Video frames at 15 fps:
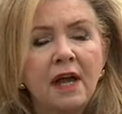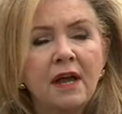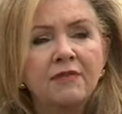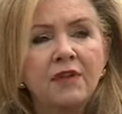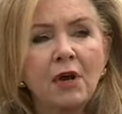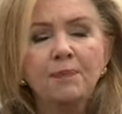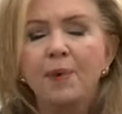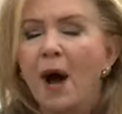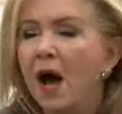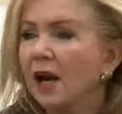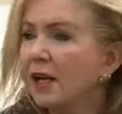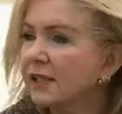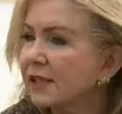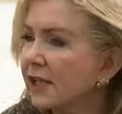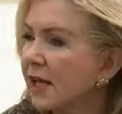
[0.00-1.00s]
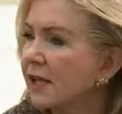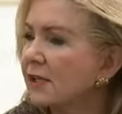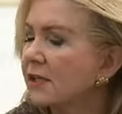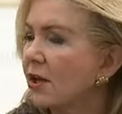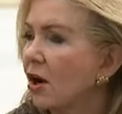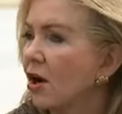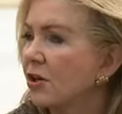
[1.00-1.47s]
Their
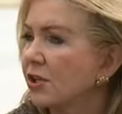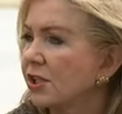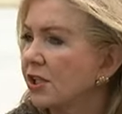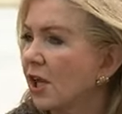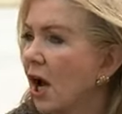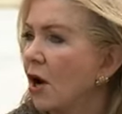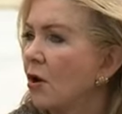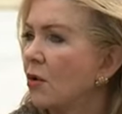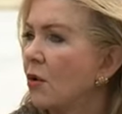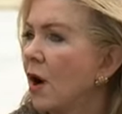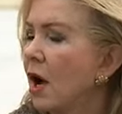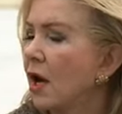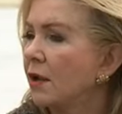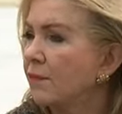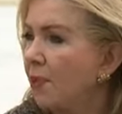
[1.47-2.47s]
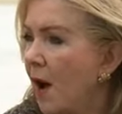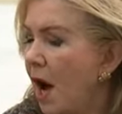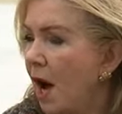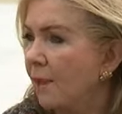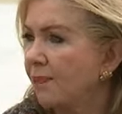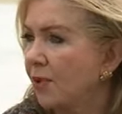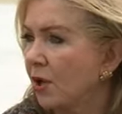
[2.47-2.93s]
policies are so
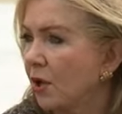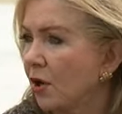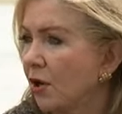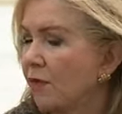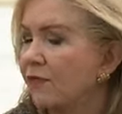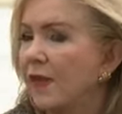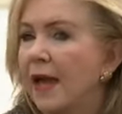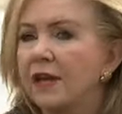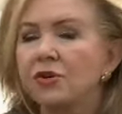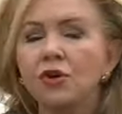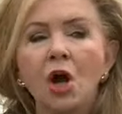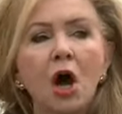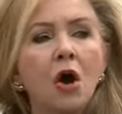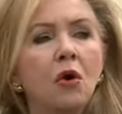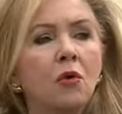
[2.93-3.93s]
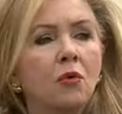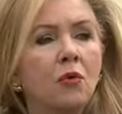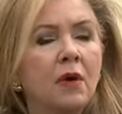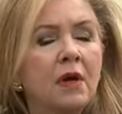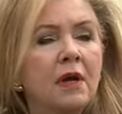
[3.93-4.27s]
unpopular, they know